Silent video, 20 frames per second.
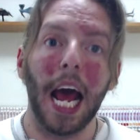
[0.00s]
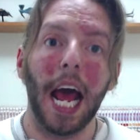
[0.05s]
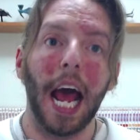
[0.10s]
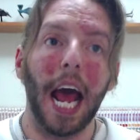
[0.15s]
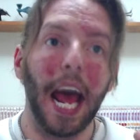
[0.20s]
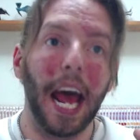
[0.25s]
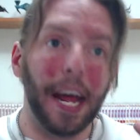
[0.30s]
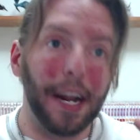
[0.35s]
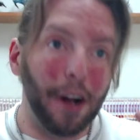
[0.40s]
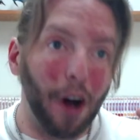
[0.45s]

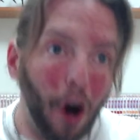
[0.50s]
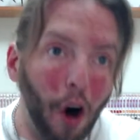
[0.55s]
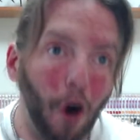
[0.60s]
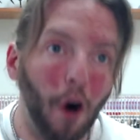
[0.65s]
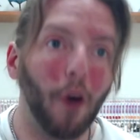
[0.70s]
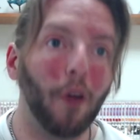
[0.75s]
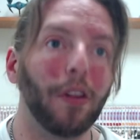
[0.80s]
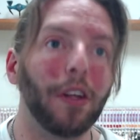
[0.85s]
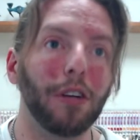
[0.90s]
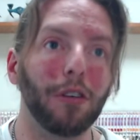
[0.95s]
and
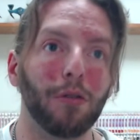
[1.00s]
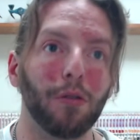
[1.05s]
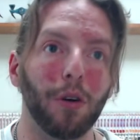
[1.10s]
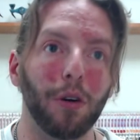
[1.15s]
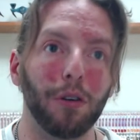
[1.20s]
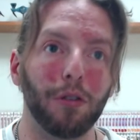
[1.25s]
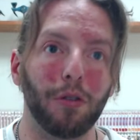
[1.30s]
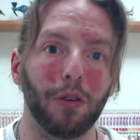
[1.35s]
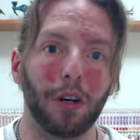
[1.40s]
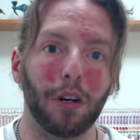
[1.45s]
all these
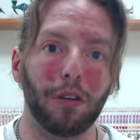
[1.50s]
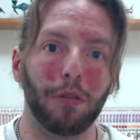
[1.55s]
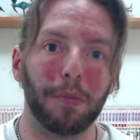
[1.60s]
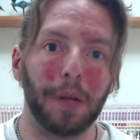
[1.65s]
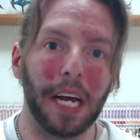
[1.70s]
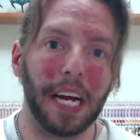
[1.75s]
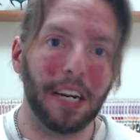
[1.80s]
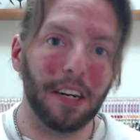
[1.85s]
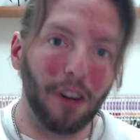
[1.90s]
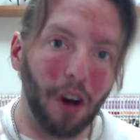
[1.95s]
rules are
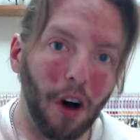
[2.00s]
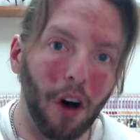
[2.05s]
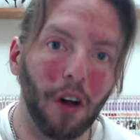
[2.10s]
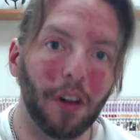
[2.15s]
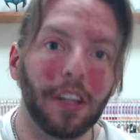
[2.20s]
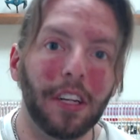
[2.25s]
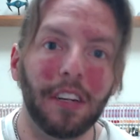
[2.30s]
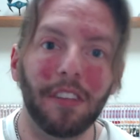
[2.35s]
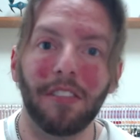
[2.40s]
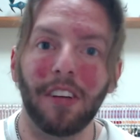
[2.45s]
explained, all
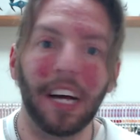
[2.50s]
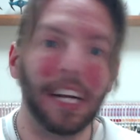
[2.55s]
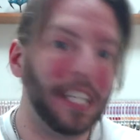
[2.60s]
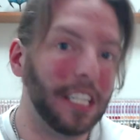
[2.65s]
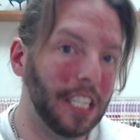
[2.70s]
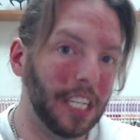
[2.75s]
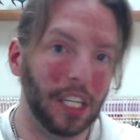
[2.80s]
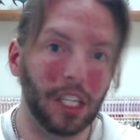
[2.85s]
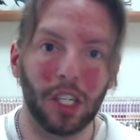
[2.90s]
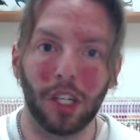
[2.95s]
these
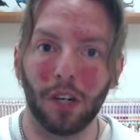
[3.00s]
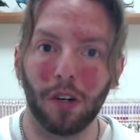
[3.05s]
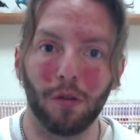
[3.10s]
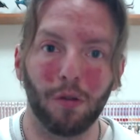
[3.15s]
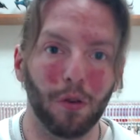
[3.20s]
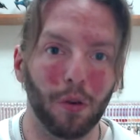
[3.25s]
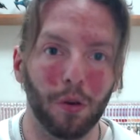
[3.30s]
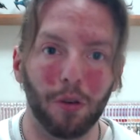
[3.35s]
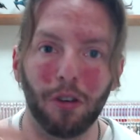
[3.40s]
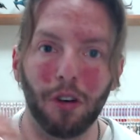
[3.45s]
additional
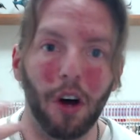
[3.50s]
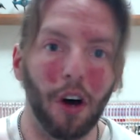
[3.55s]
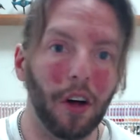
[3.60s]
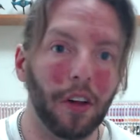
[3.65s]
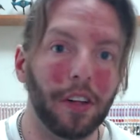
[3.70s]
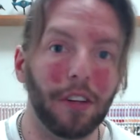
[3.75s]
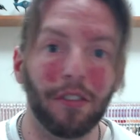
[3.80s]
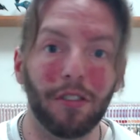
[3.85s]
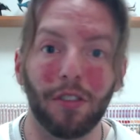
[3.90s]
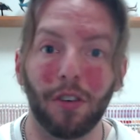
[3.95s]
rules, all
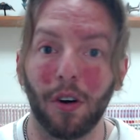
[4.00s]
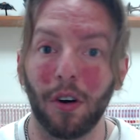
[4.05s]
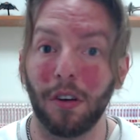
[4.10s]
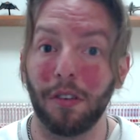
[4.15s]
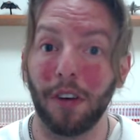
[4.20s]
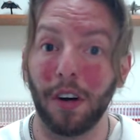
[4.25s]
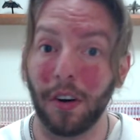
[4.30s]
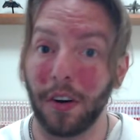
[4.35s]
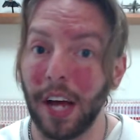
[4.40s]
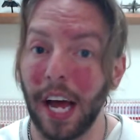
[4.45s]
this sort
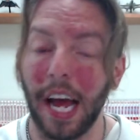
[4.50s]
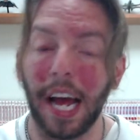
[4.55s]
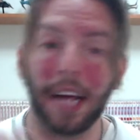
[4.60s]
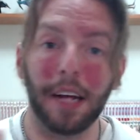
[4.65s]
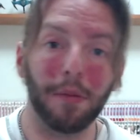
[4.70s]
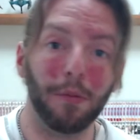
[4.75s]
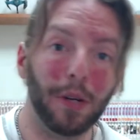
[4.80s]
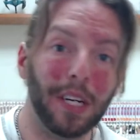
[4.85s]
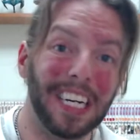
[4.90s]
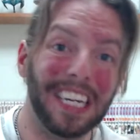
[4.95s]
of,
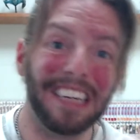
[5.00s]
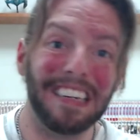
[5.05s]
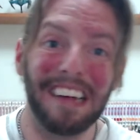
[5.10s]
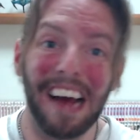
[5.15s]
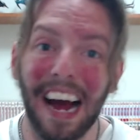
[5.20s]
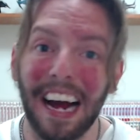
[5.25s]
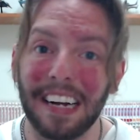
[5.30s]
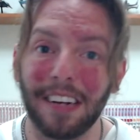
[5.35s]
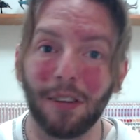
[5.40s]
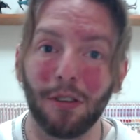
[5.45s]
okay, we need
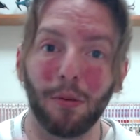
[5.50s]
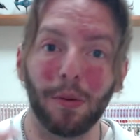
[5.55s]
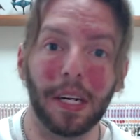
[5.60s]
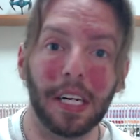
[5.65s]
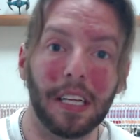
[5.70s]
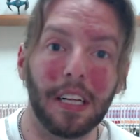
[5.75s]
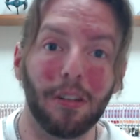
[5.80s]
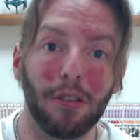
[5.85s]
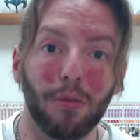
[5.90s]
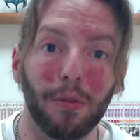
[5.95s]
tactics, we
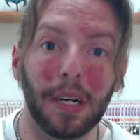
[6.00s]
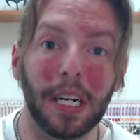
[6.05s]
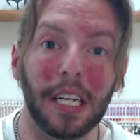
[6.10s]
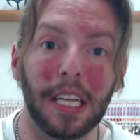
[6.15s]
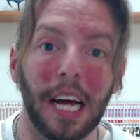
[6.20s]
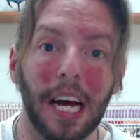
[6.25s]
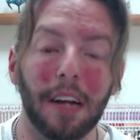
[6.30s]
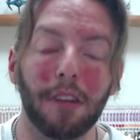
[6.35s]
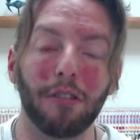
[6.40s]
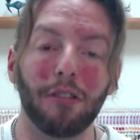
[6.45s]
need this, we need
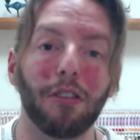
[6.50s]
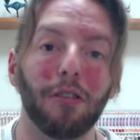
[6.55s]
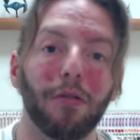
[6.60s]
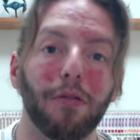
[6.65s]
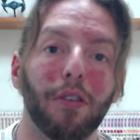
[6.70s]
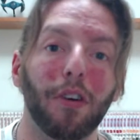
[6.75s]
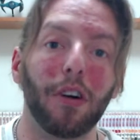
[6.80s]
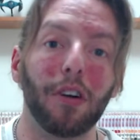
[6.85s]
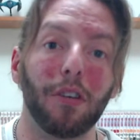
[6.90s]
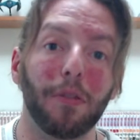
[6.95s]
that, just
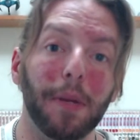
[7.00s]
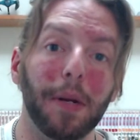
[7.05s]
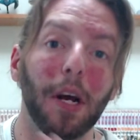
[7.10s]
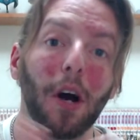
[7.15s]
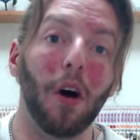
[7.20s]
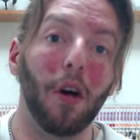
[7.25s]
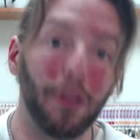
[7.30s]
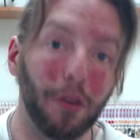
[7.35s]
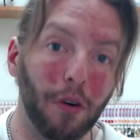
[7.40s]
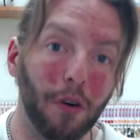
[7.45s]
for it to be
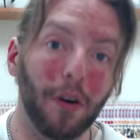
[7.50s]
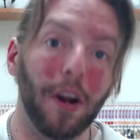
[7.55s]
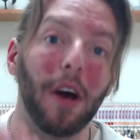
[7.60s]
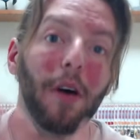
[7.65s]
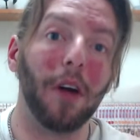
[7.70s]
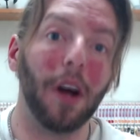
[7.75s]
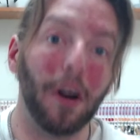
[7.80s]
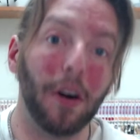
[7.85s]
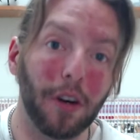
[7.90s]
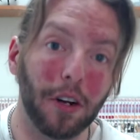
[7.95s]
all thrown
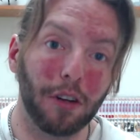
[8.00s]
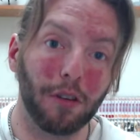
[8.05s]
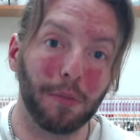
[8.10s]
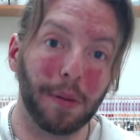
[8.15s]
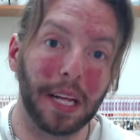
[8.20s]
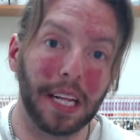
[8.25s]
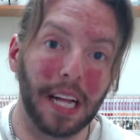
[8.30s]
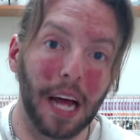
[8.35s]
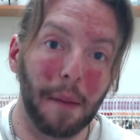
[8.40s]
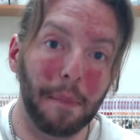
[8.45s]
out. I already
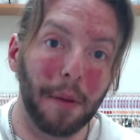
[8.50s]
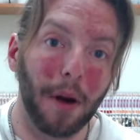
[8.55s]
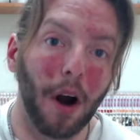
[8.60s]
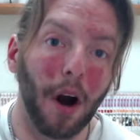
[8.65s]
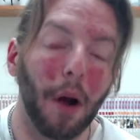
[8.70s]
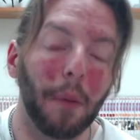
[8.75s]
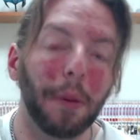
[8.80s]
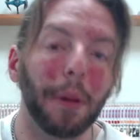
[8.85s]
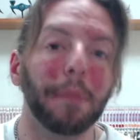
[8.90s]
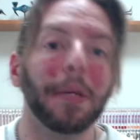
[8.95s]
explained that
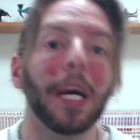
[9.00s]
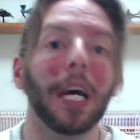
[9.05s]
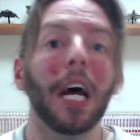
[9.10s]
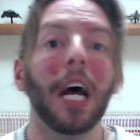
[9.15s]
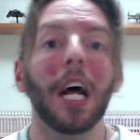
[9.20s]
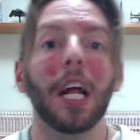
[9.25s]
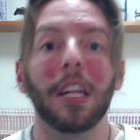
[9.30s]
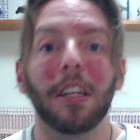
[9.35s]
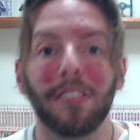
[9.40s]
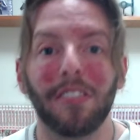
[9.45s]
problem.
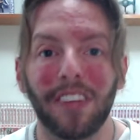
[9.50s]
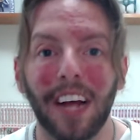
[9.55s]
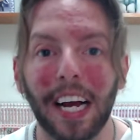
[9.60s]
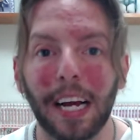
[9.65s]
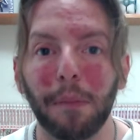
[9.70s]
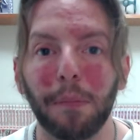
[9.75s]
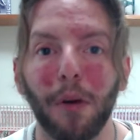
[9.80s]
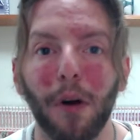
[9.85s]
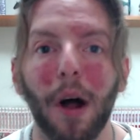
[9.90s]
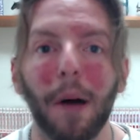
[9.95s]
The
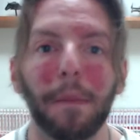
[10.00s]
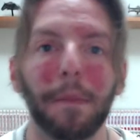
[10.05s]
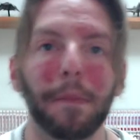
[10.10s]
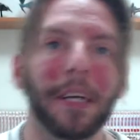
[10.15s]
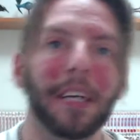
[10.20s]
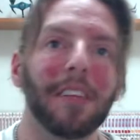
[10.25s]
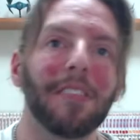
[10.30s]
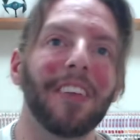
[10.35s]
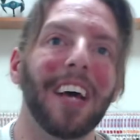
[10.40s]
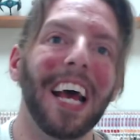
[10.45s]
second problem
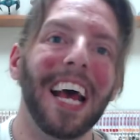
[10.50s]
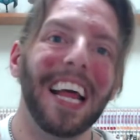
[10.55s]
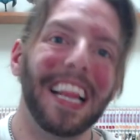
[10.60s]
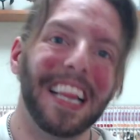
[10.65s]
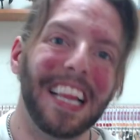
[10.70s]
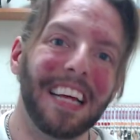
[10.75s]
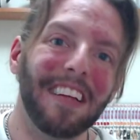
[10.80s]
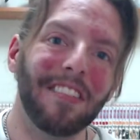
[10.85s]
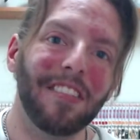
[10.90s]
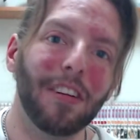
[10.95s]
is,
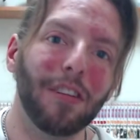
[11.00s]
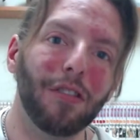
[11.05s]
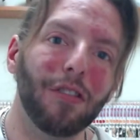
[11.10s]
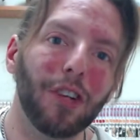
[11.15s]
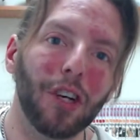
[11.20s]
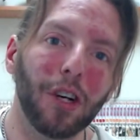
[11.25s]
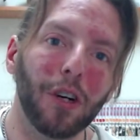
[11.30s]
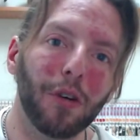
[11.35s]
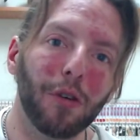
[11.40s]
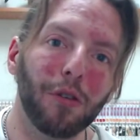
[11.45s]
this is
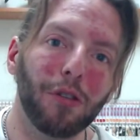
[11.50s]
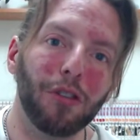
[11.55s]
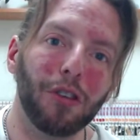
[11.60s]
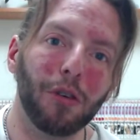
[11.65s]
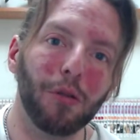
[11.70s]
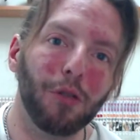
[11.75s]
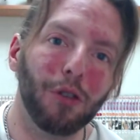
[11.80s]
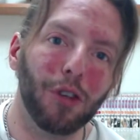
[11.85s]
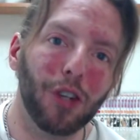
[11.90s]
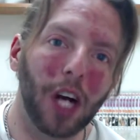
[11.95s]
used
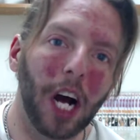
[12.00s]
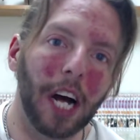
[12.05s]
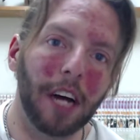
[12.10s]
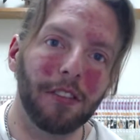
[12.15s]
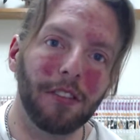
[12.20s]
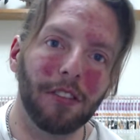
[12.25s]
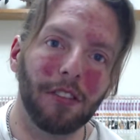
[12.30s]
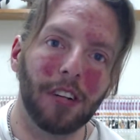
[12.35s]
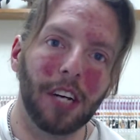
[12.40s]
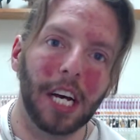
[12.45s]
to
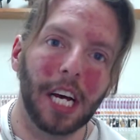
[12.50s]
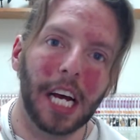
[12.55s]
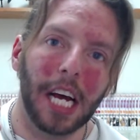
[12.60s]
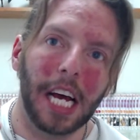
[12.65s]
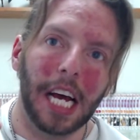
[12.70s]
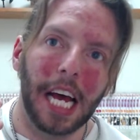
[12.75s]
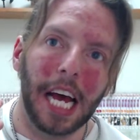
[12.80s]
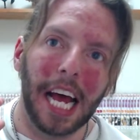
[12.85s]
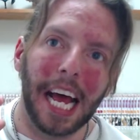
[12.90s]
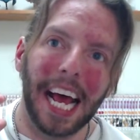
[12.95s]
just
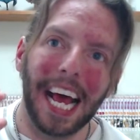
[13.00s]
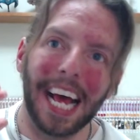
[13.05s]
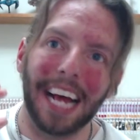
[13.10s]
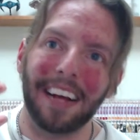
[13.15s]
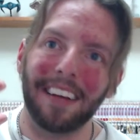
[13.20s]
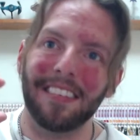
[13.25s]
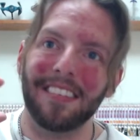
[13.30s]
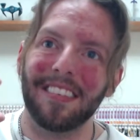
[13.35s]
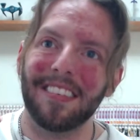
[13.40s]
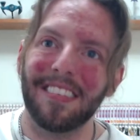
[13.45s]

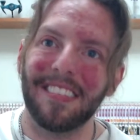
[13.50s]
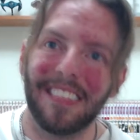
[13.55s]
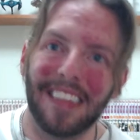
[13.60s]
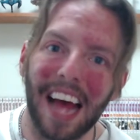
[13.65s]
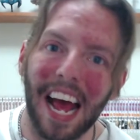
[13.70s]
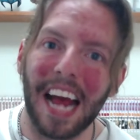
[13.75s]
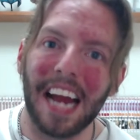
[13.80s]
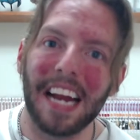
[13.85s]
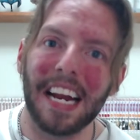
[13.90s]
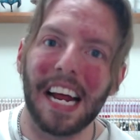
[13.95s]

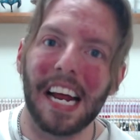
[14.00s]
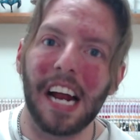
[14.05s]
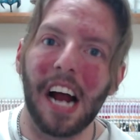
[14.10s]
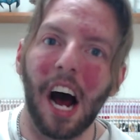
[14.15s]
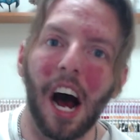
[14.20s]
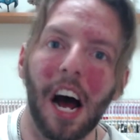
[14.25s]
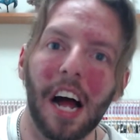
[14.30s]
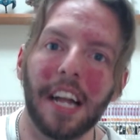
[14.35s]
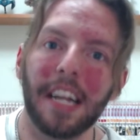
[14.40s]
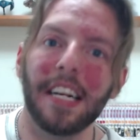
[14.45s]
extend an
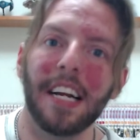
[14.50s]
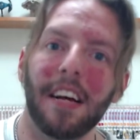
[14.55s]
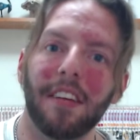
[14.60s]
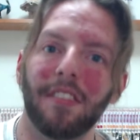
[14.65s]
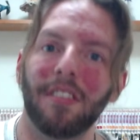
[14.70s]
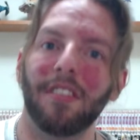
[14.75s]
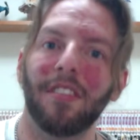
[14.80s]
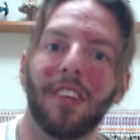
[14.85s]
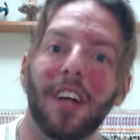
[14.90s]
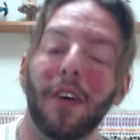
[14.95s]

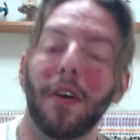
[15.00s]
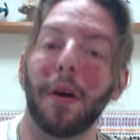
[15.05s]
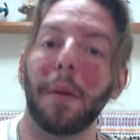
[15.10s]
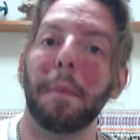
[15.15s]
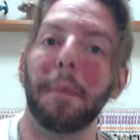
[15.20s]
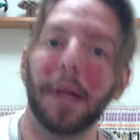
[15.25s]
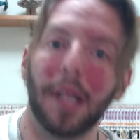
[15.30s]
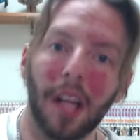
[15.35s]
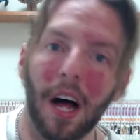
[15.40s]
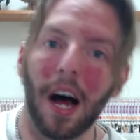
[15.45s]
unnecessary
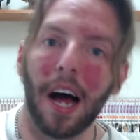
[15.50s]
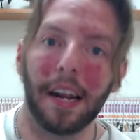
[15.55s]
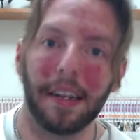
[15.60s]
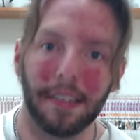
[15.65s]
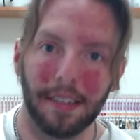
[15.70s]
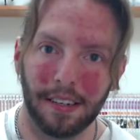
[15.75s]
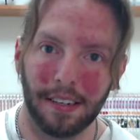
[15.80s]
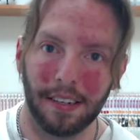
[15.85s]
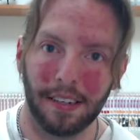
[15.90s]
plot,